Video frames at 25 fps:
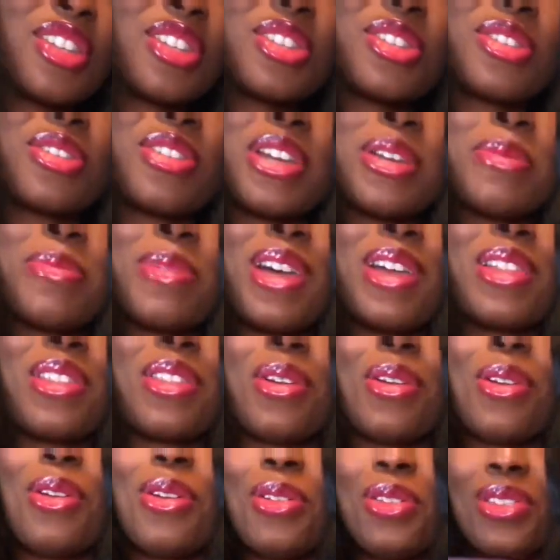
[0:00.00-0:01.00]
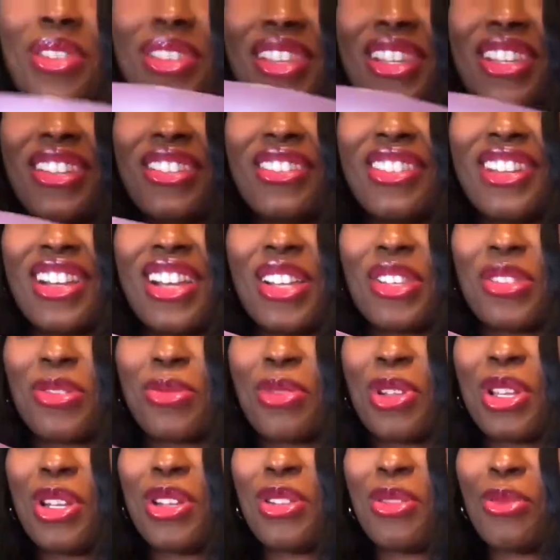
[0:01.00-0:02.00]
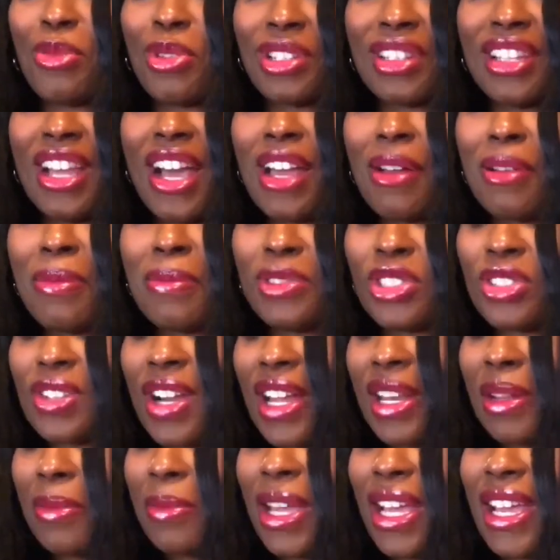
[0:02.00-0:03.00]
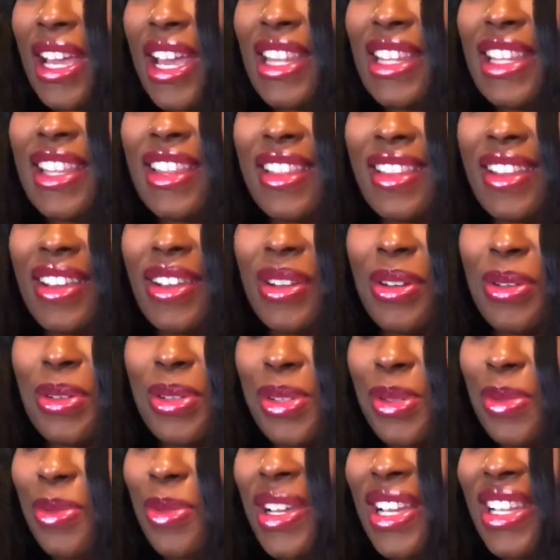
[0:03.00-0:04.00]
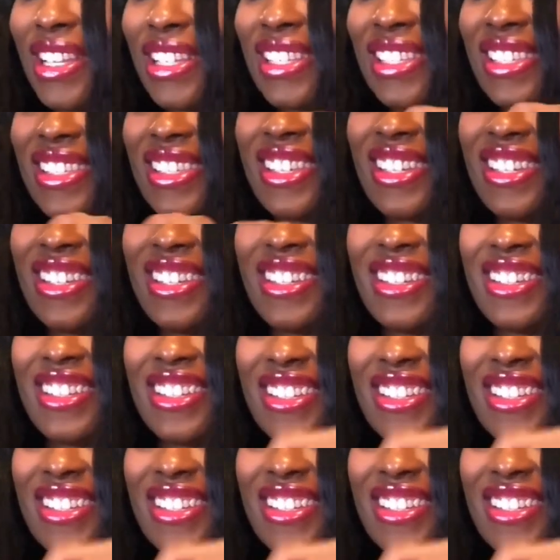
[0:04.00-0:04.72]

Scrape out the whole thing, you guys. We're not trying to make anything go to waste.